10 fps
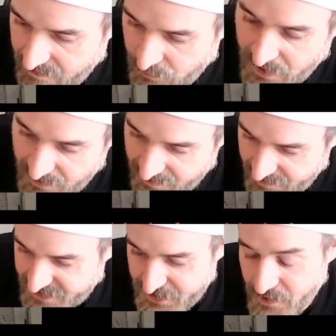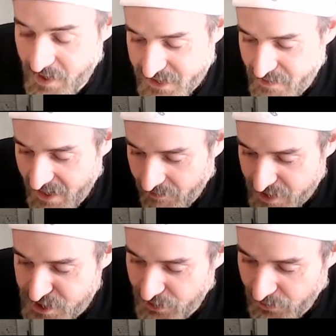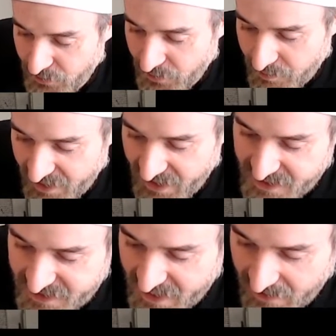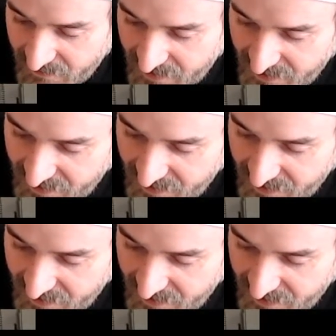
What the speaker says: well, wasn't my original goal, but it is now.